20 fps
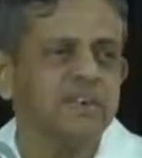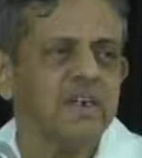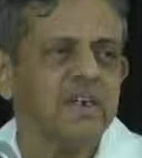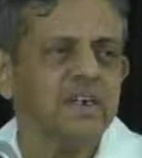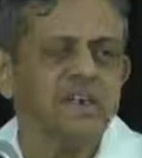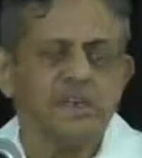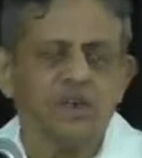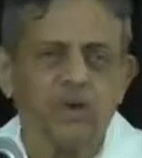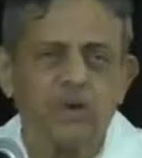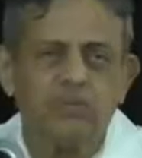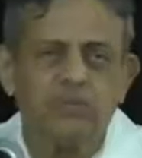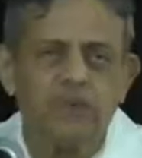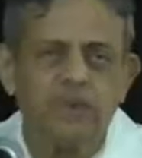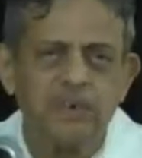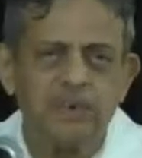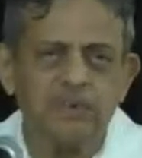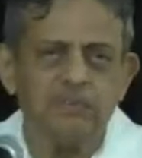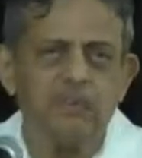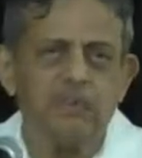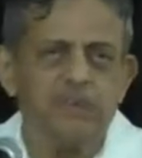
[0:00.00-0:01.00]
And the
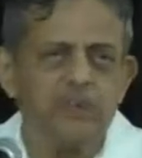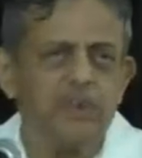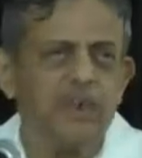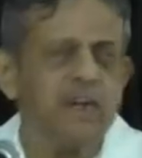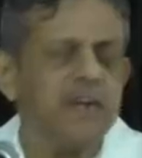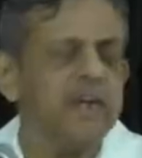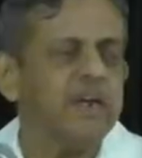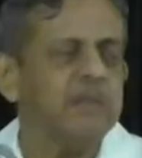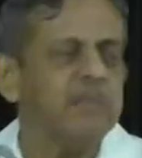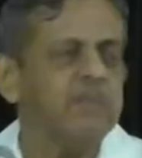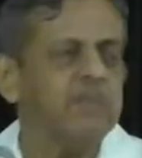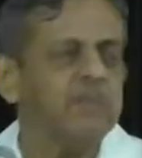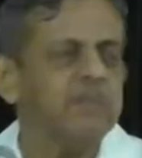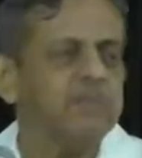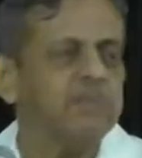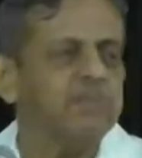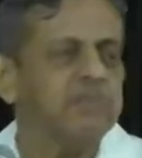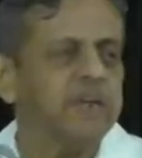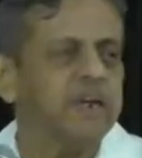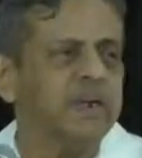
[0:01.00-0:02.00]
government is putting any
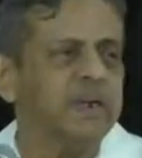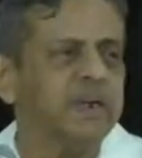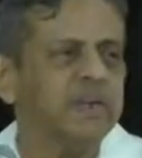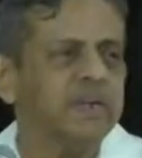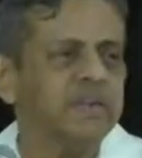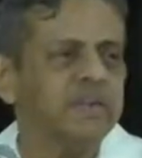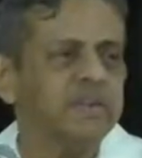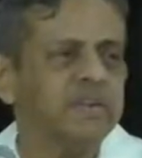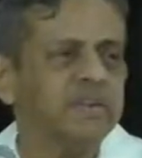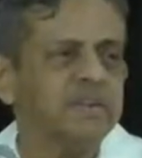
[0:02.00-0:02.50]
amount of money.